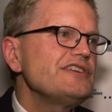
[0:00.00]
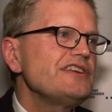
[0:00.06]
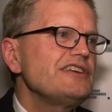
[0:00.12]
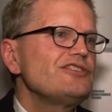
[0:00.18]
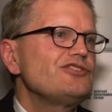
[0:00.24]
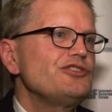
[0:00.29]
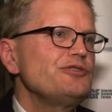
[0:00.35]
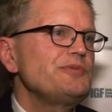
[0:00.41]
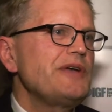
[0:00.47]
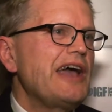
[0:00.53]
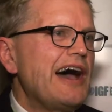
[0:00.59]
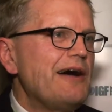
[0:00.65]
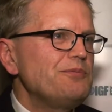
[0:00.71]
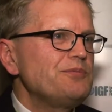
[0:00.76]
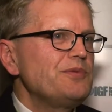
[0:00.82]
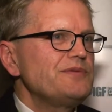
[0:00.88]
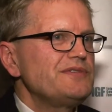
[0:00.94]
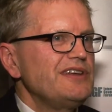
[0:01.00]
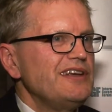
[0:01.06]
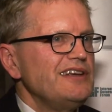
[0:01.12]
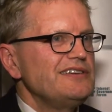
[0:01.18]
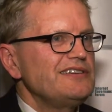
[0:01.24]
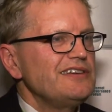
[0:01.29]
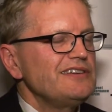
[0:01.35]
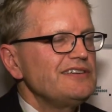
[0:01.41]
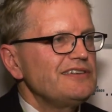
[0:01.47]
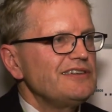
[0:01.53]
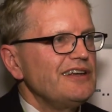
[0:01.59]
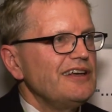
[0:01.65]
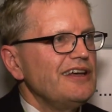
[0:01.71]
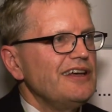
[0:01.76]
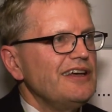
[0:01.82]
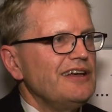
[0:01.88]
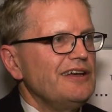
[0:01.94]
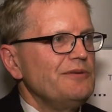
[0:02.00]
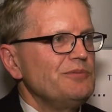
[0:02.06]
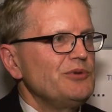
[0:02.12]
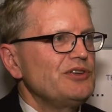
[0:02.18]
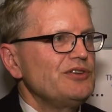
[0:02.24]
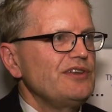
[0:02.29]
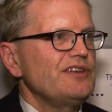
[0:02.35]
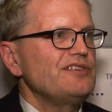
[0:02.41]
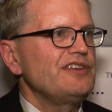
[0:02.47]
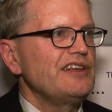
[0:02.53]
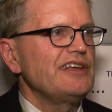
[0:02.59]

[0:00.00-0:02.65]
think it should be updated, because I